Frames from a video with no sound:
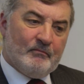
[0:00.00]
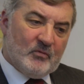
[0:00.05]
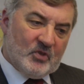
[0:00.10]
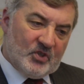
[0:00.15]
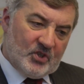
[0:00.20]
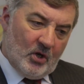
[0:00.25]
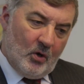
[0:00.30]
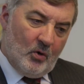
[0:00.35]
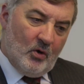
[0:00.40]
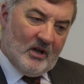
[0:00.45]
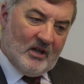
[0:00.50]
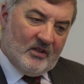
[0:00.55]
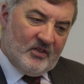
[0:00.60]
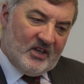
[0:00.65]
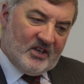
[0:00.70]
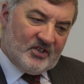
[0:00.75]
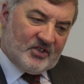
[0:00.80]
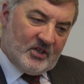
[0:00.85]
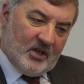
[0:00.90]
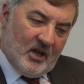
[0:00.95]
So
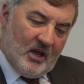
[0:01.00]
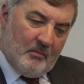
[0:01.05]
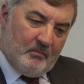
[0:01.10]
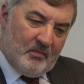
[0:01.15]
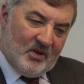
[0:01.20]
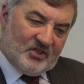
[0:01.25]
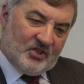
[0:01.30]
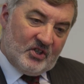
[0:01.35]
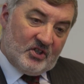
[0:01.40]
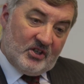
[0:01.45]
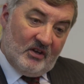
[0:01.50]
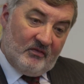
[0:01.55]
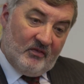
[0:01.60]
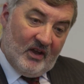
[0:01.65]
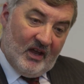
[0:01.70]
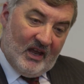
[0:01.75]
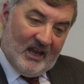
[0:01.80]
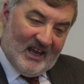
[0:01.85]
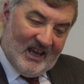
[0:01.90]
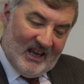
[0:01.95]
this business of
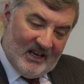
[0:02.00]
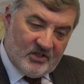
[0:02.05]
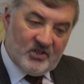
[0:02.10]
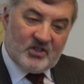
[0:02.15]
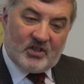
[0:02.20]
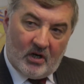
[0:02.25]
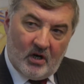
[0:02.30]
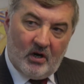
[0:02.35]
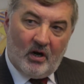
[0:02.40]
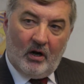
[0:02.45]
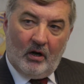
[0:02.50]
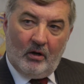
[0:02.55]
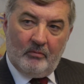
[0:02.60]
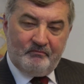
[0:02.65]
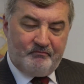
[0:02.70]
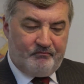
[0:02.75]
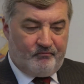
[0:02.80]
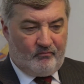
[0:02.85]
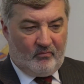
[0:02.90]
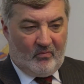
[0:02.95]
internal
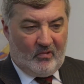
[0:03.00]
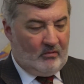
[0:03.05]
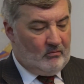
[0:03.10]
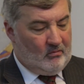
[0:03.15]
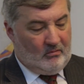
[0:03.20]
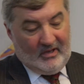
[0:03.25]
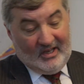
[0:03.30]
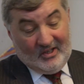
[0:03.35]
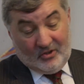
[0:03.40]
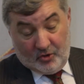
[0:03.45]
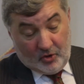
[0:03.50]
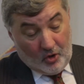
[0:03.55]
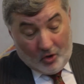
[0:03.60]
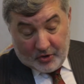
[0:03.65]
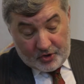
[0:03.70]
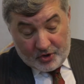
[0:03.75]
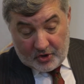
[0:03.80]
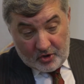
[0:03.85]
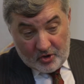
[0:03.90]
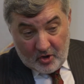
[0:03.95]

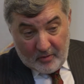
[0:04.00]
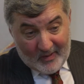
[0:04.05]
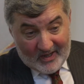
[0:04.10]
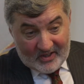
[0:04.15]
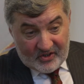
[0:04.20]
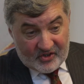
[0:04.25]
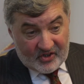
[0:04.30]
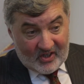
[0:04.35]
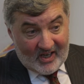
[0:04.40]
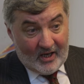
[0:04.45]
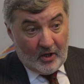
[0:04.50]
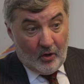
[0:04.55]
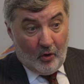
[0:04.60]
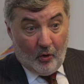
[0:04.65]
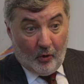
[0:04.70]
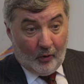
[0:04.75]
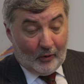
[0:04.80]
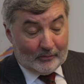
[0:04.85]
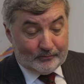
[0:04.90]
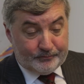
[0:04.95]
exhaustion, you might say,
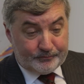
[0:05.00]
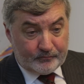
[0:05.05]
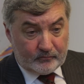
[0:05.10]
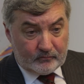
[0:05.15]
or